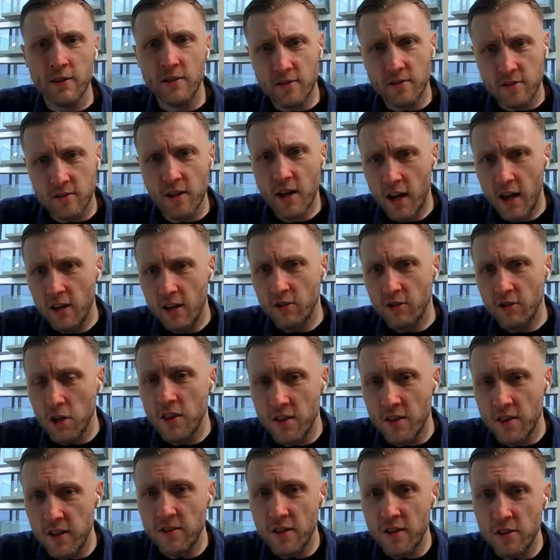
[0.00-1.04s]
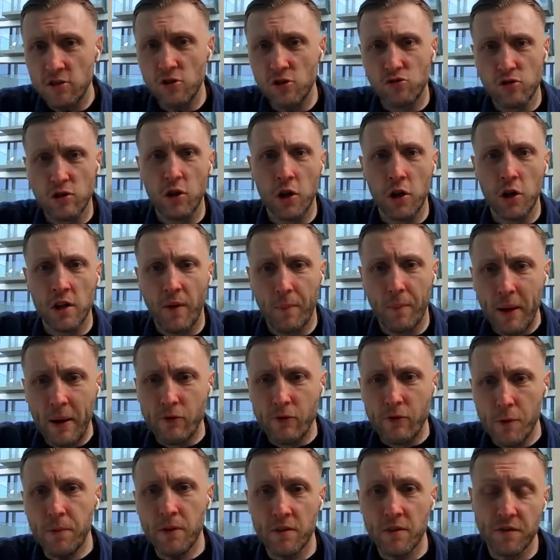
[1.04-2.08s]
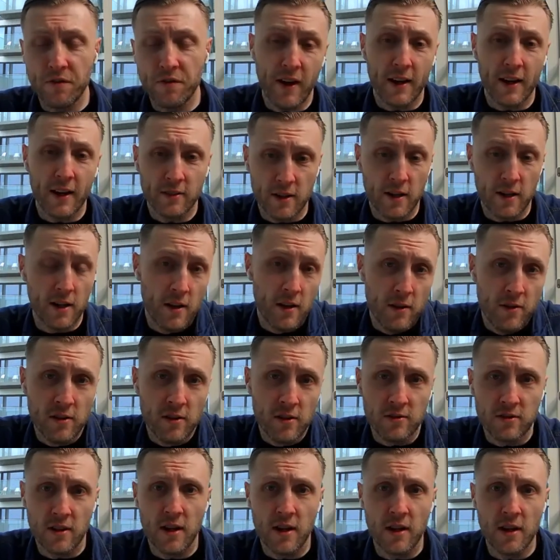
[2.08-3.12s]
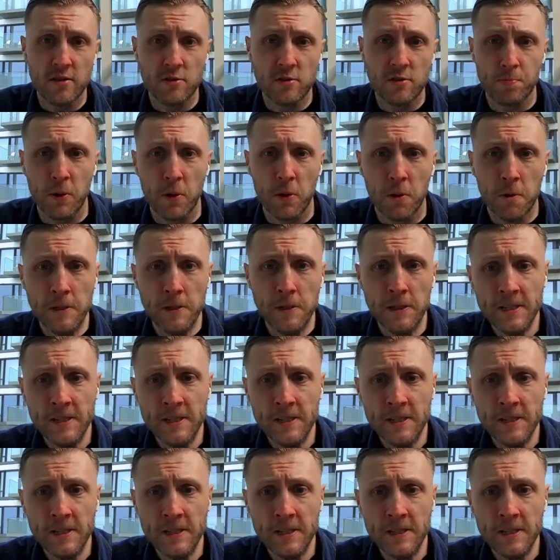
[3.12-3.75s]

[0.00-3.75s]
It's it's going to this is really going to have a big ripple effect. Uh, this uh, this bill,